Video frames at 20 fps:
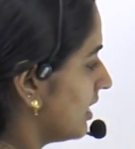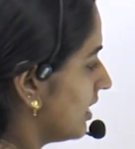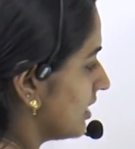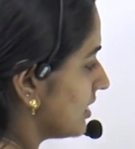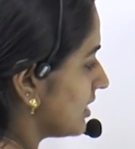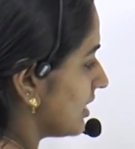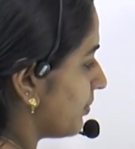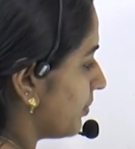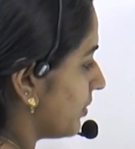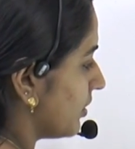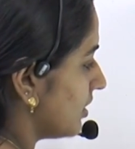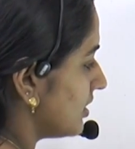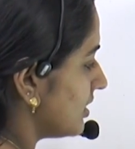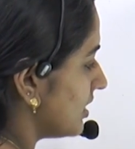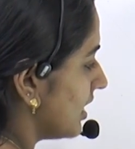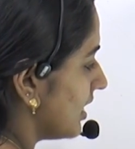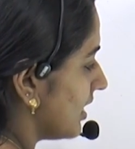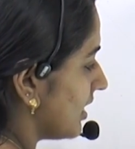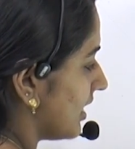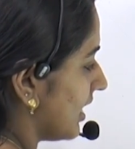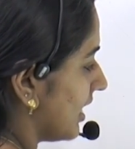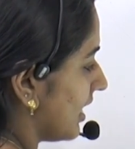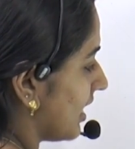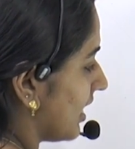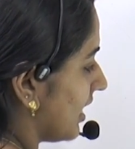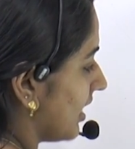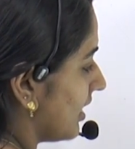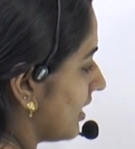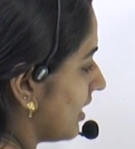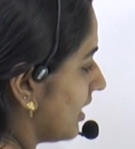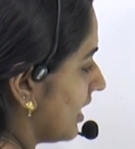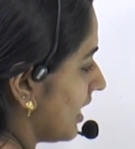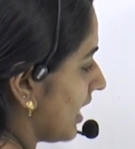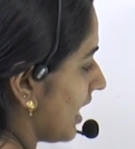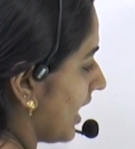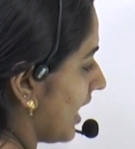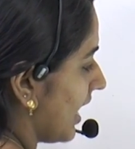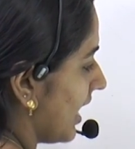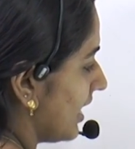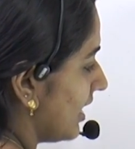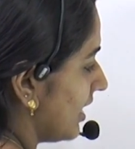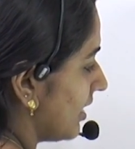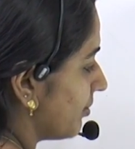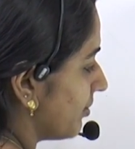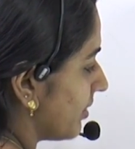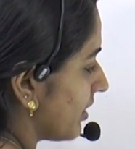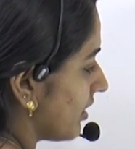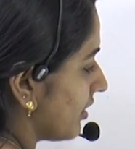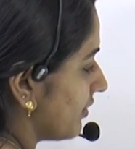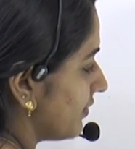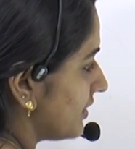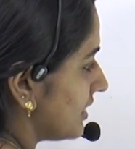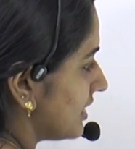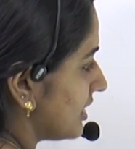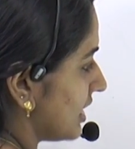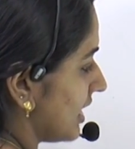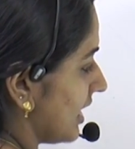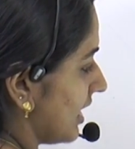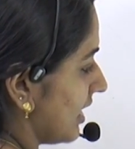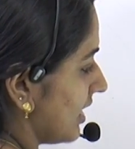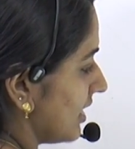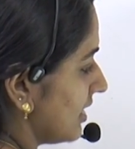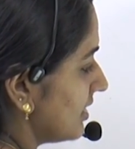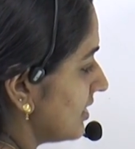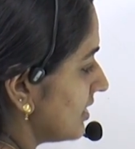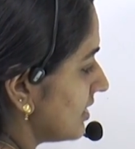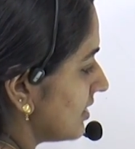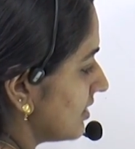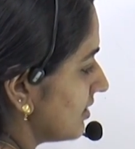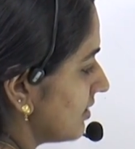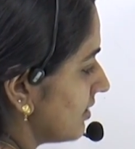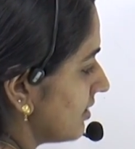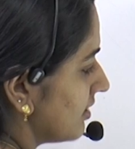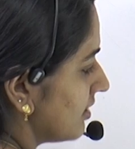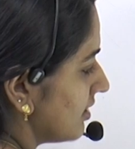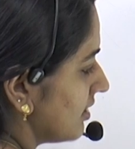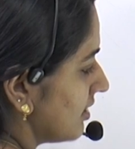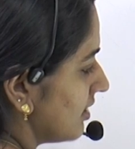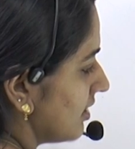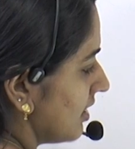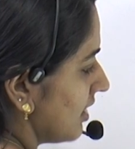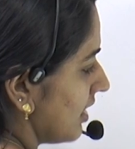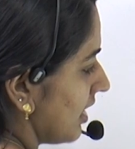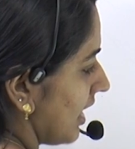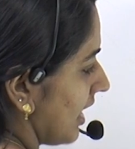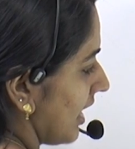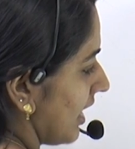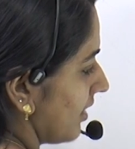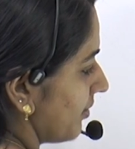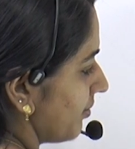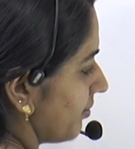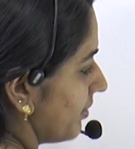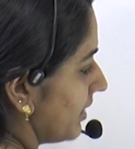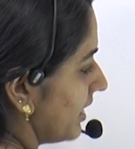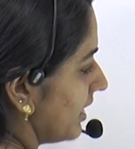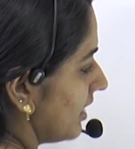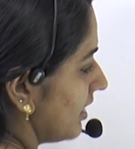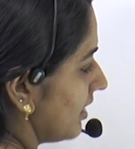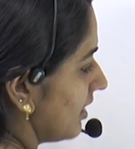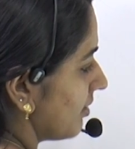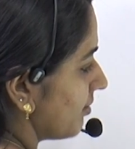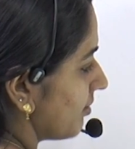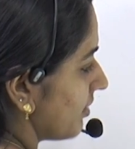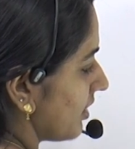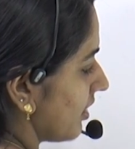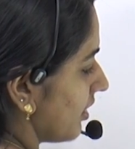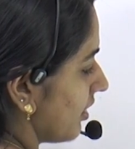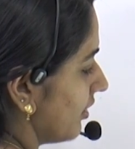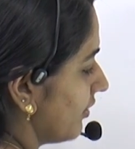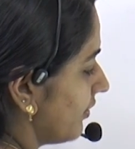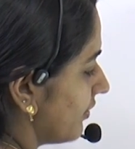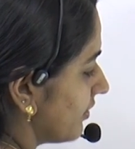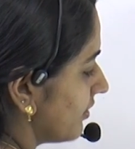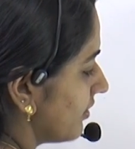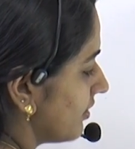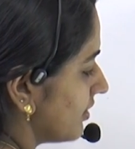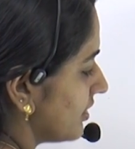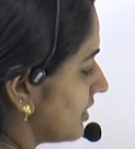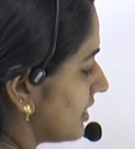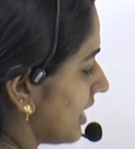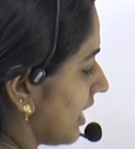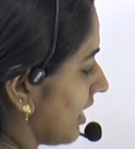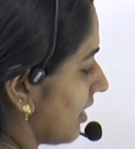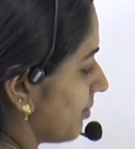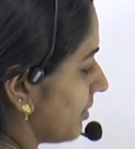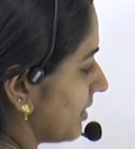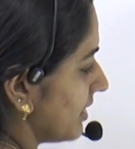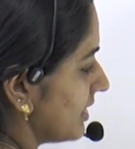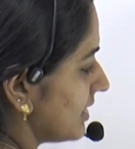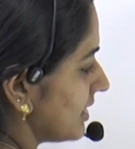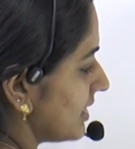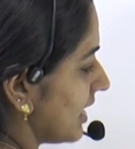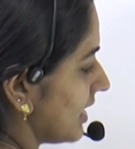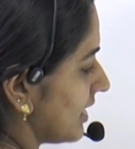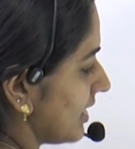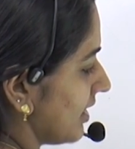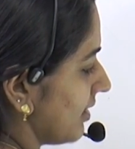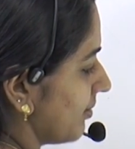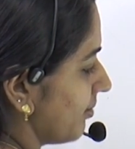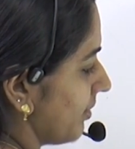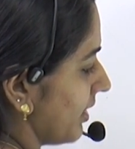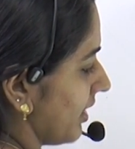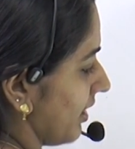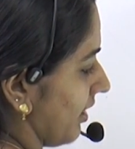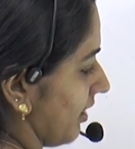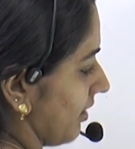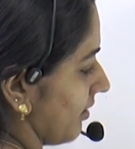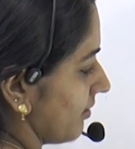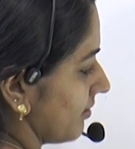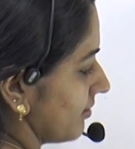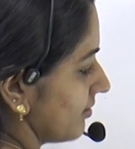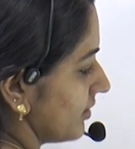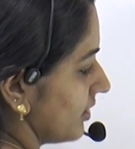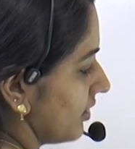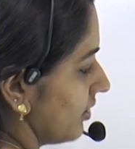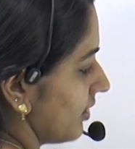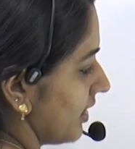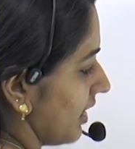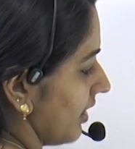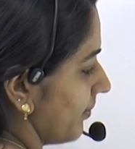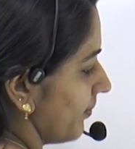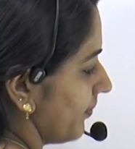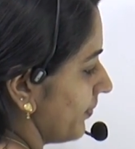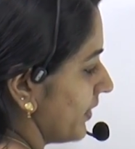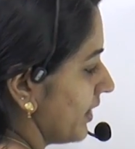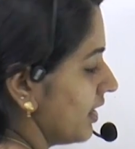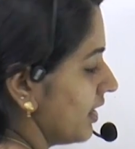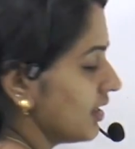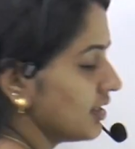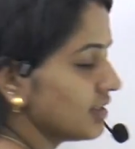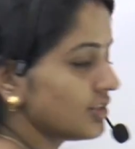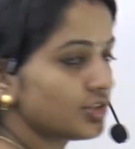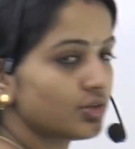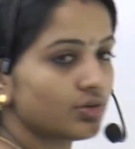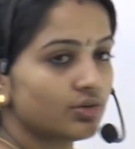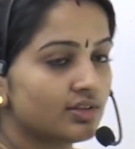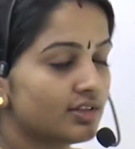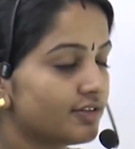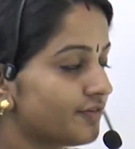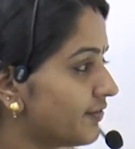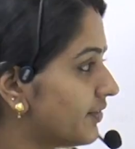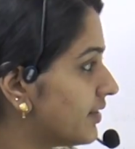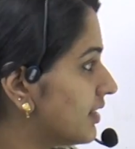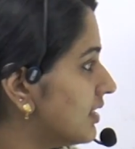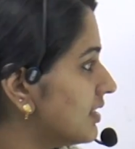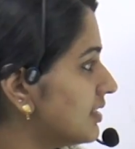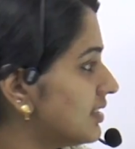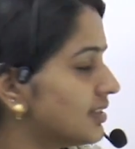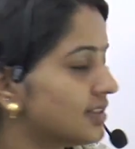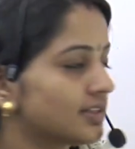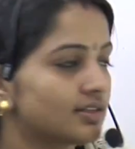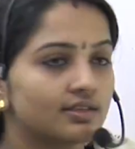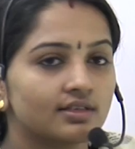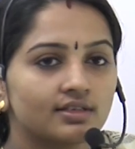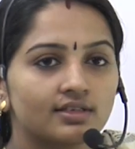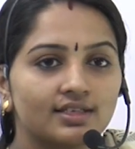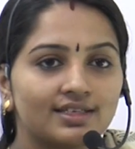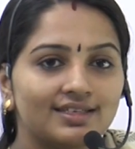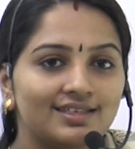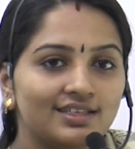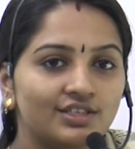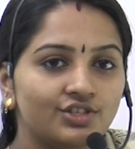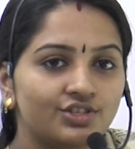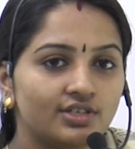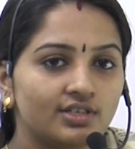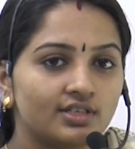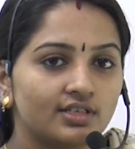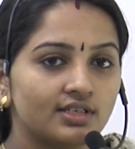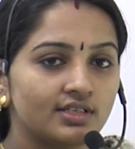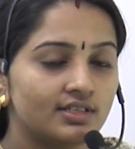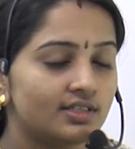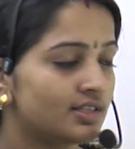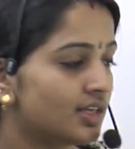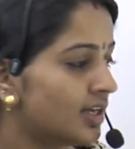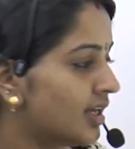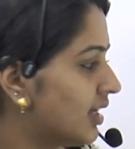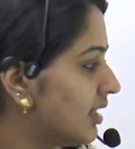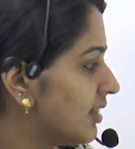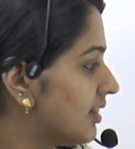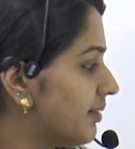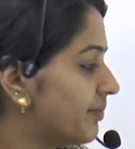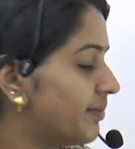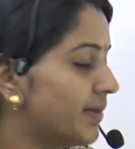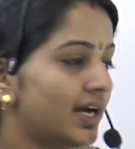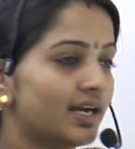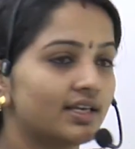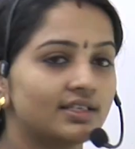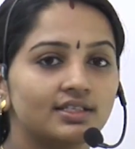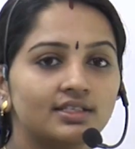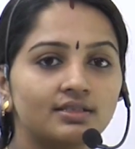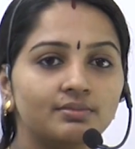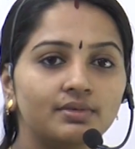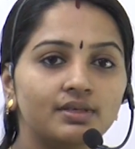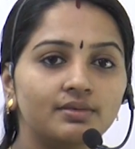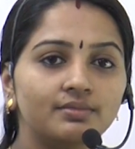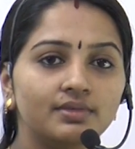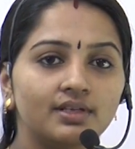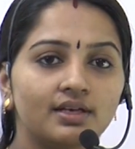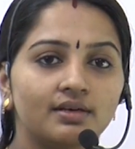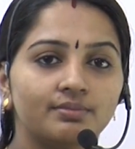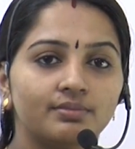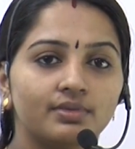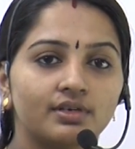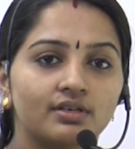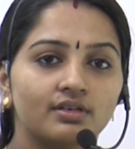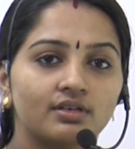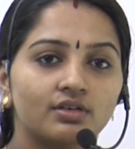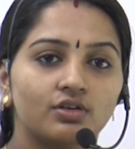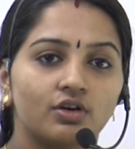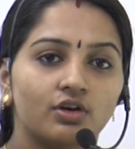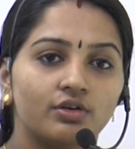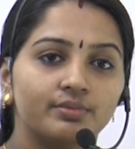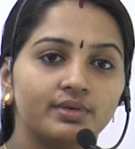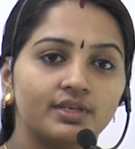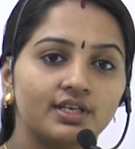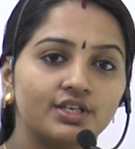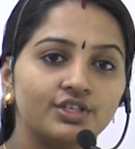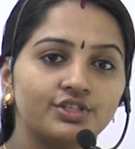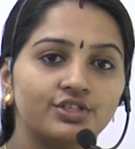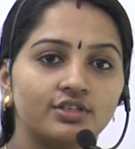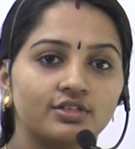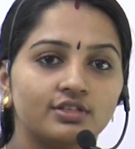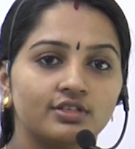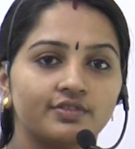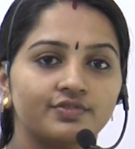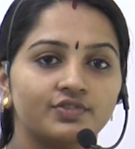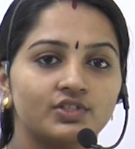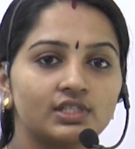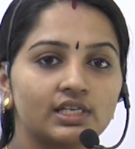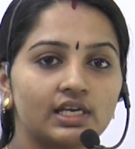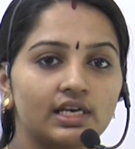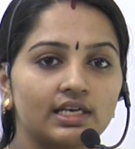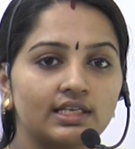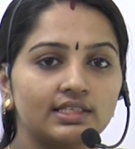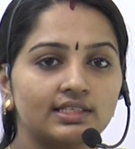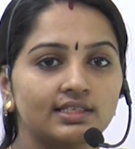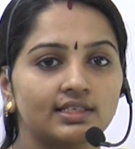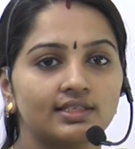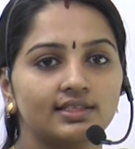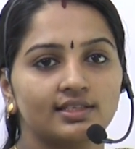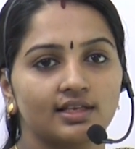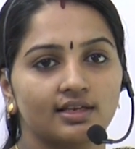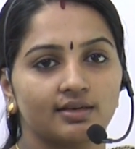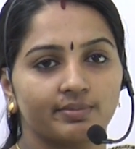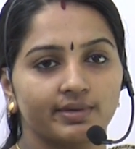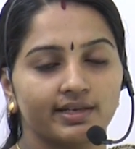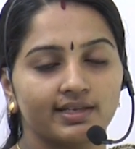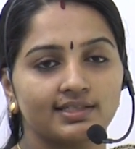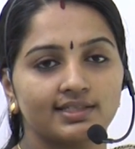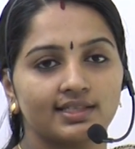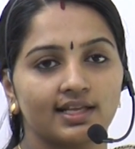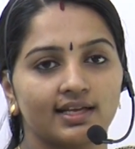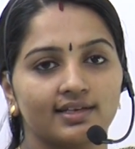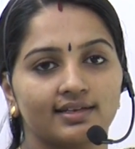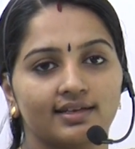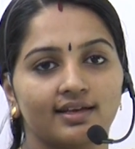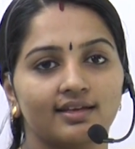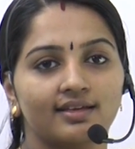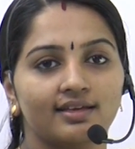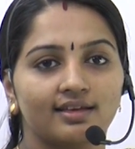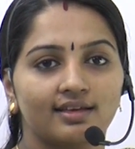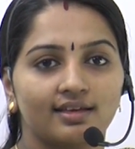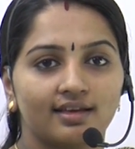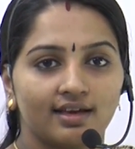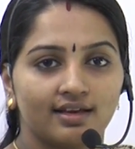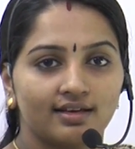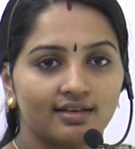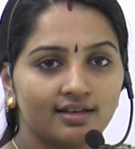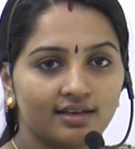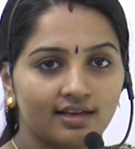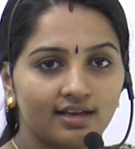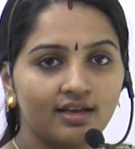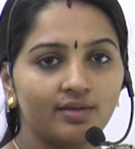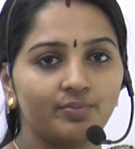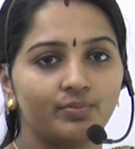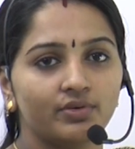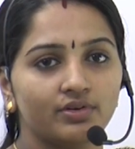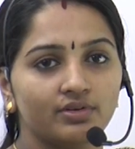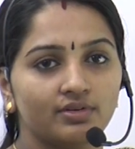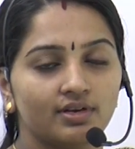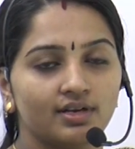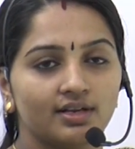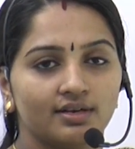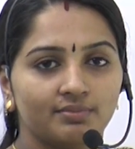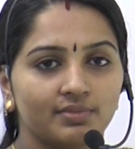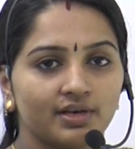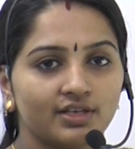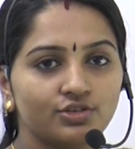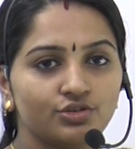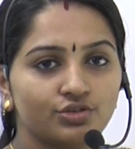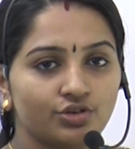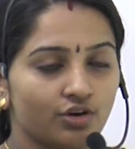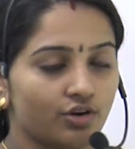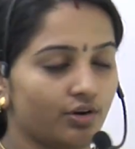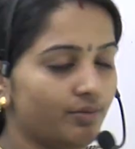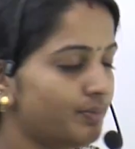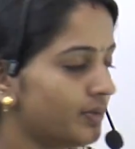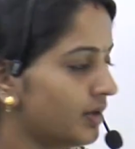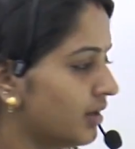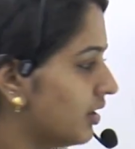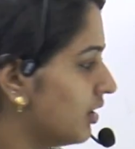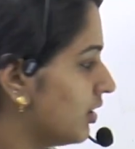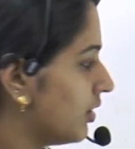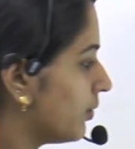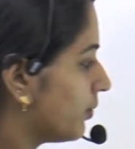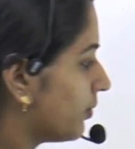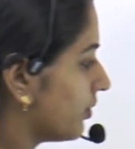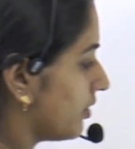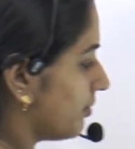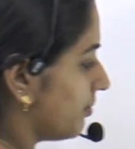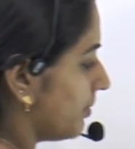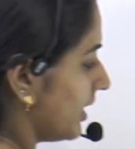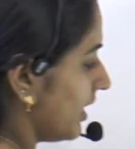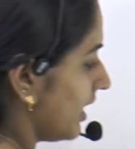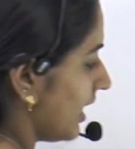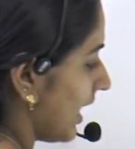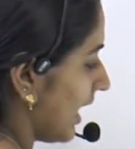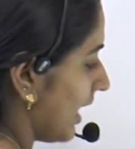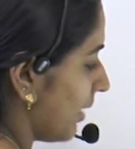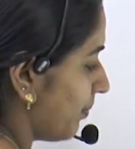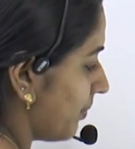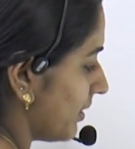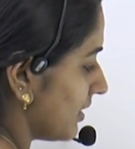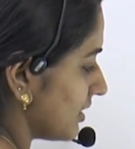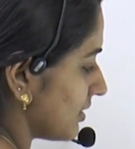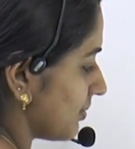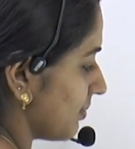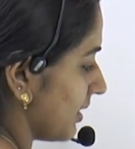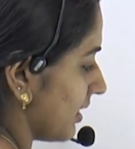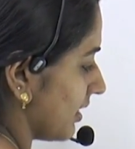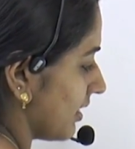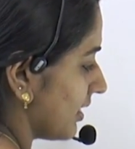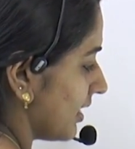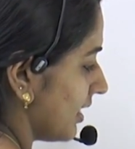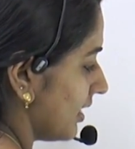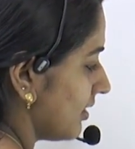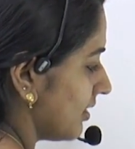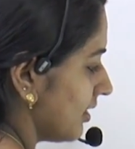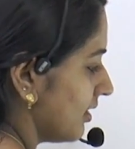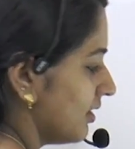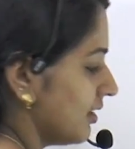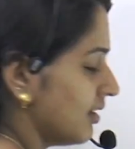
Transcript: Suppose there are A number of chairs and B number of tables that I am buying. Okay. So the first condition is the maximum number combinations of chairs and tables that I can keep in my shop would be A plus B, correct?